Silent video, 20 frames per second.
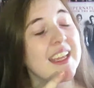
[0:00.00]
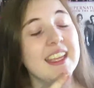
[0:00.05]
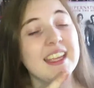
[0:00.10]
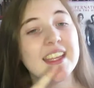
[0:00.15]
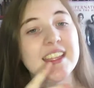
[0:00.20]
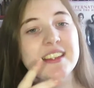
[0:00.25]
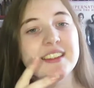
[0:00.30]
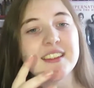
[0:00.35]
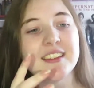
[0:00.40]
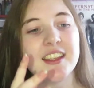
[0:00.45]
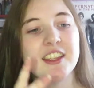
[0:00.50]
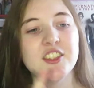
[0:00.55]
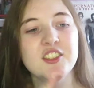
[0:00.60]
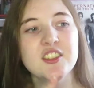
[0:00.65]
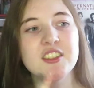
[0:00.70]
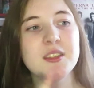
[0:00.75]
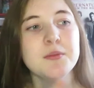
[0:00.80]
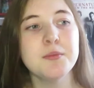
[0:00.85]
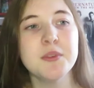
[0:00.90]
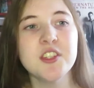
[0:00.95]
It's
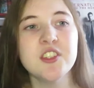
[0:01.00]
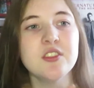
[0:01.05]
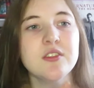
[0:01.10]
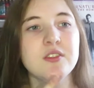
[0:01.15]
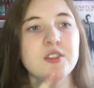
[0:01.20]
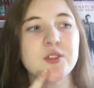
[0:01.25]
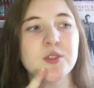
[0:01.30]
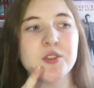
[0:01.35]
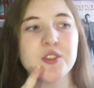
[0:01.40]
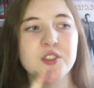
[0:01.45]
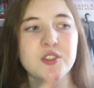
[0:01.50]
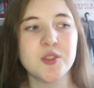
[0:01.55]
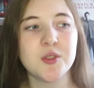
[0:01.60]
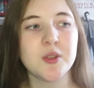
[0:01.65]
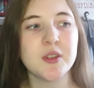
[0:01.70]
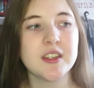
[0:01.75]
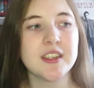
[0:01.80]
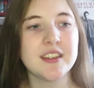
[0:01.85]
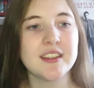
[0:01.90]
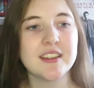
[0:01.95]
just a bunch of short
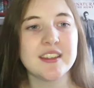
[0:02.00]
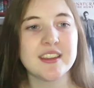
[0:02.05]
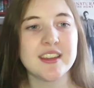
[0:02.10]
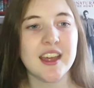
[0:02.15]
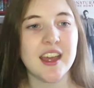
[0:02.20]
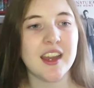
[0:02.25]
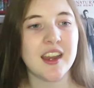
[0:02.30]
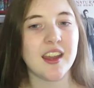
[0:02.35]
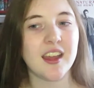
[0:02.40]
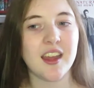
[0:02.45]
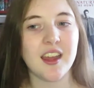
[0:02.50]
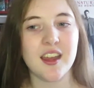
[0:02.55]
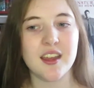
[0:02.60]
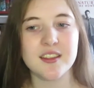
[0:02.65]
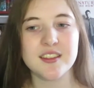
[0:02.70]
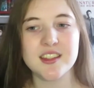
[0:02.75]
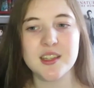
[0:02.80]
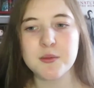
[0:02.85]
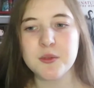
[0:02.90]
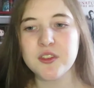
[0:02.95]
stories that
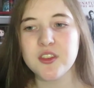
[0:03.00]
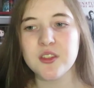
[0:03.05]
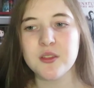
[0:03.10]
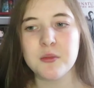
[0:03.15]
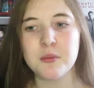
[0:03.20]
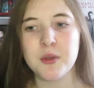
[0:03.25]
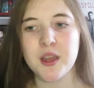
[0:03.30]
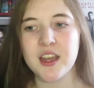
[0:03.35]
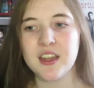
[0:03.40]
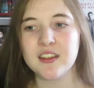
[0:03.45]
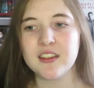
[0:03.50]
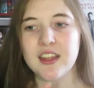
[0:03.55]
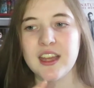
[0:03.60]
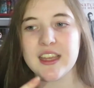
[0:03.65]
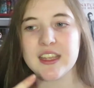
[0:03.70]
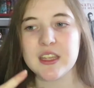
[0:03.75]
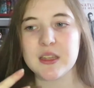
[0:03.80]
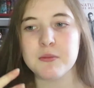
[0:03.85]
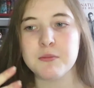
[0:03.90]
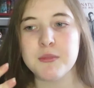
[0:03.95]
some of them are
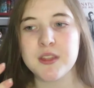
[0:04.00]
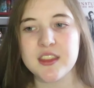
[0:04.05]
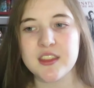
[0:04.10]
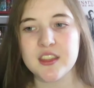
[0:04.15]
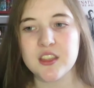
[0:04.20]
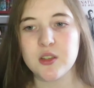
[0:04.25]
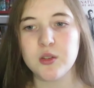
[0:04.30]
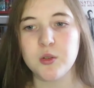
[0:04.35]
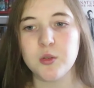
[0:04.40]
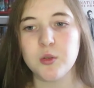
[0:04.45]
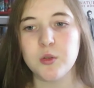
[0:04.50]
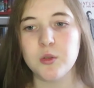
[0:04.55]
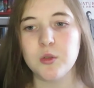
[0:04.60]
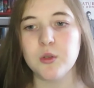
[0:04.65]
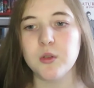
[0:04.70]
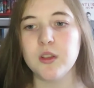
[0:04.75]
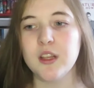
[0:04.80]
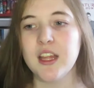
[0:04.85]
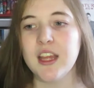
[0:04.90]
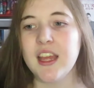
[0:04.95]
like
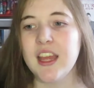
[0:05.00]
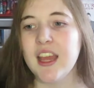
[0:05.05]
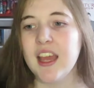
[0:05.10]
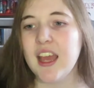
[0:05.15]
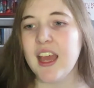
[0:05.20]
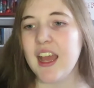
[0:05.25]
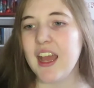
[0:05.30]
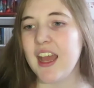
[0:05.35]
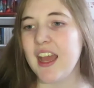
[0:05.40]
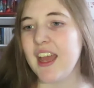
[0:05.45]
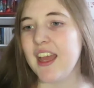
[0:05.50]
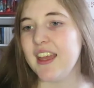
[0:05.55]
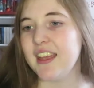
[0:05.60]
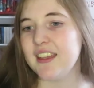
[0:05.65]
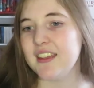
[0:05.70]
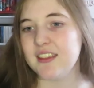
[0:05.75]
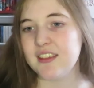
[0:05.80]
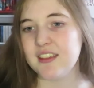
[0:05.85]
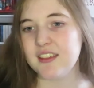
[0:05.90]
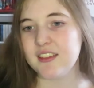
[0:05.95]
mythical
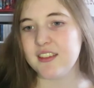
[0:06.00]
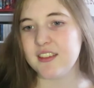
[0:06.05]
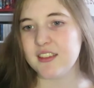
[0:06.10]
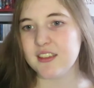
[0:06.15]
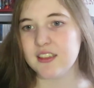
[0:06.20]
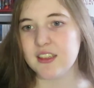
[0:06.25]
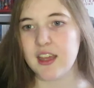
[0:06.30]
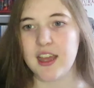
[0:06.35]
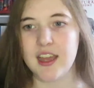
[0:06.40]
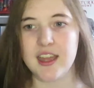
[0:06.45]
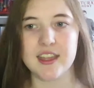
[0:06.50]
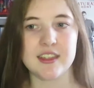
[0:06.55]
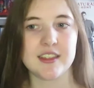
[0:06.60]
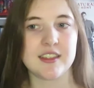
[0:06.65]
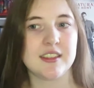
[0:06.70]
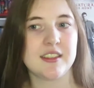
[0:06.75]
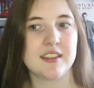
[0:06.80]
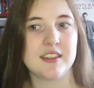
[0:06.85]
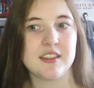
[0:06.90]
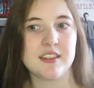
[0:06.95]
and like
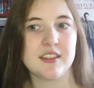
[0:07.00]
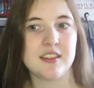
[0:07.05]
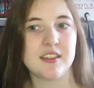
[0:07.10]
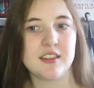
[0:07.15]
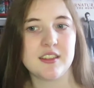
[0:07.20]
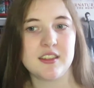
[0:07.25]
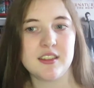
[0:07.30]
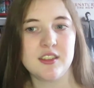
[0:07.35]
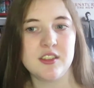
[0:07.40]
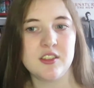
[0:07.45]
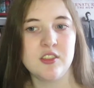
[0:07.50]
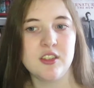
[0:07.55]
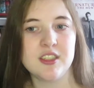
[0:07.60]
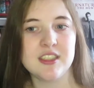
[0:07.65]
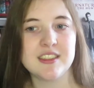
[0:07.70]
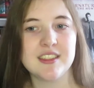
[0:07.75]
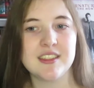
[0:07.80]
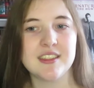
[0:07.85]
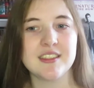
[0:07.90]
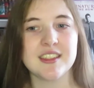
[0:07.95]

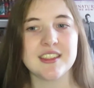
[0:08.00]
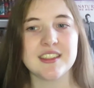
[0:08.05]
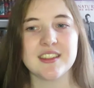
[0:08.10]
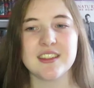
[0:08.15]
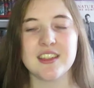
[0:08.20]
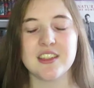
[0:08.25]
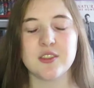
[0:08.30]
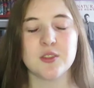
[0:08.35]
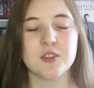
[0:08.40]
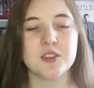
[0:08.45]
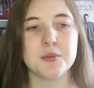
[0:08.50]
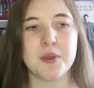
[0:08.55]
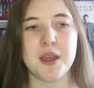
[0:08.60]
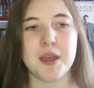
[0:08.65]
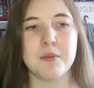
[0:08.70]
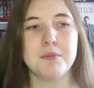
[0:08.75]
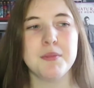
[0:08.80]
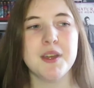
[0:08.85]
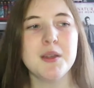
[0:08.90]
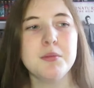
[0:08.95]
non-existent. Like it talks
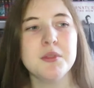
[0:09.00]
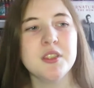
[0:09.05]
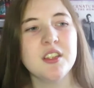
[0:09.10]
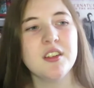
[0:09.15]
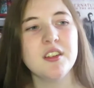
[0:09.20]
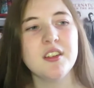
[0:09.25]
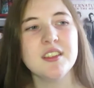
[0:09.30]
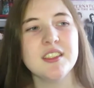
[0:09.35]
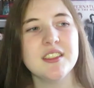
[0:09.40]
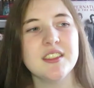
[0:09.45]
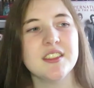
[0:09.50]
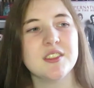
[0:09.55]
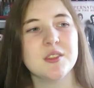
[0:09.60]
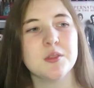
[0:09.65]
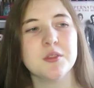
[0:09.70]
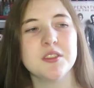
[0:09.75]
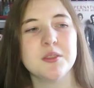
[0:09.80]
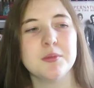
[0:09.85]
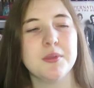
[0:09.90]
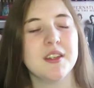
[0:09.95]
about Babylon, and it
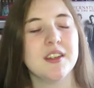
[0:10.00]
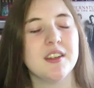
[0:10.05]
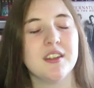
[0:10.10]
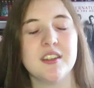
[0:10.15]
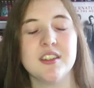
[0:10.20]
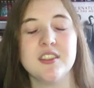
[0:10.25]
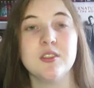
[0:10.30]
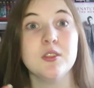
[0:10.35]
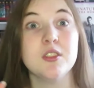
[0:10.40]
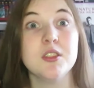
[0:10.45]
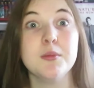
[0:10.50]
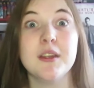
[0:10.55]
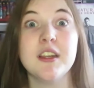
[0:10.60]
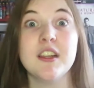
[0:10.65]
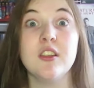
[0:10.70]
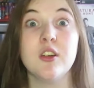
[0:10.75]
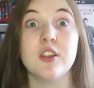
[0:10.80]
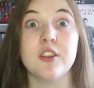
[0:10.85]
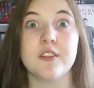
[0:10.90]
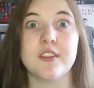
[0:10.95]
talks about a
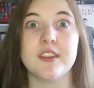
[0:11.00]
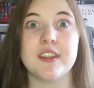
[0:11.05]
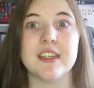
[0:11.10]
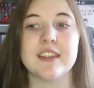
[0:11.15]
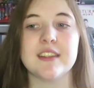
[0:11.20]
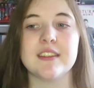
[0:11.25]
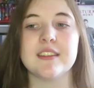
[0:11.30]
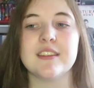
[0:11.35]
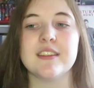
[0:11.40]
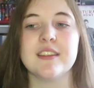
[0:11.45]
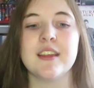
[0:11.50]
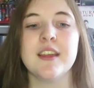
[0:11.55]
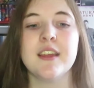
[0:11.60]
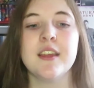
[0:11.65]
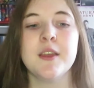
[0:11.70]
lot of things.